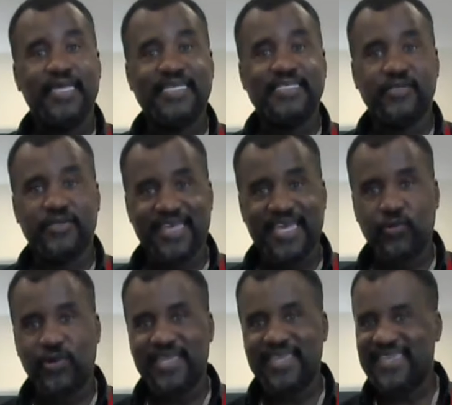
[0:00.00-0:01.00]
And so
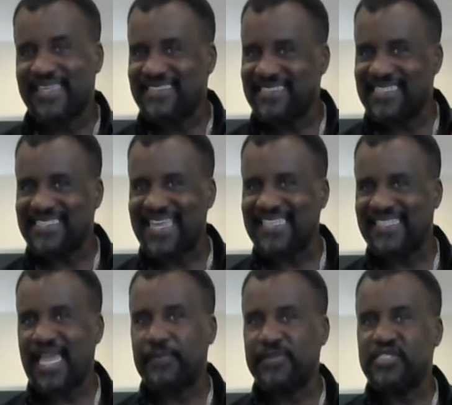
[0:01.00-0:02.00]
that way, it just had
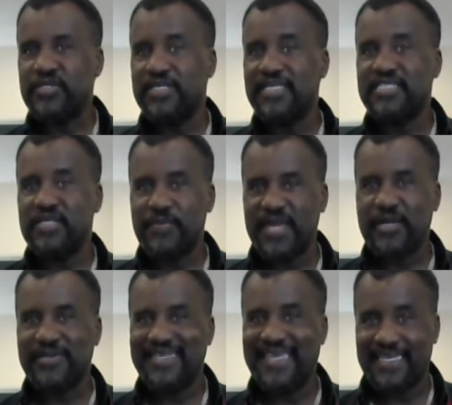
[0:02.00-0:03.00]
the opportunity to
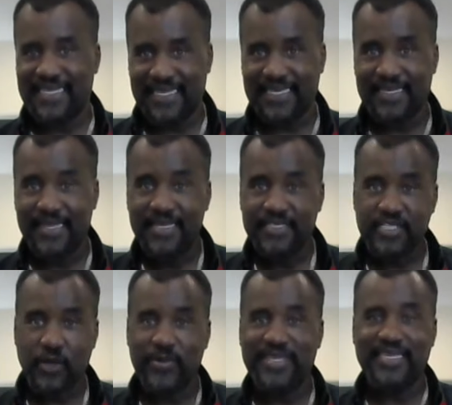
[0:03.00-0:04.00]
marinate in
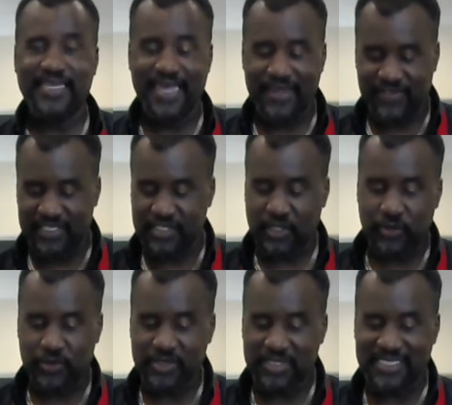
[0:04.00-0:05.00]
so we can have this
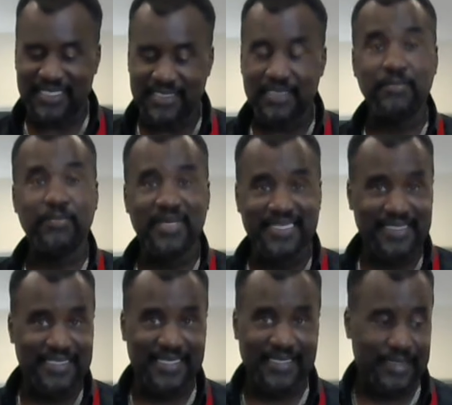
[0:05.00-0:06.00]
total seasoned
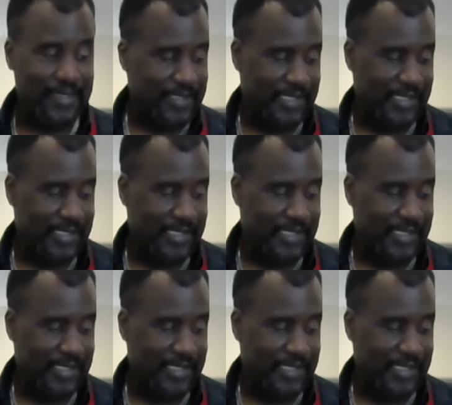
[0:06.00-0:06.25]
blend in.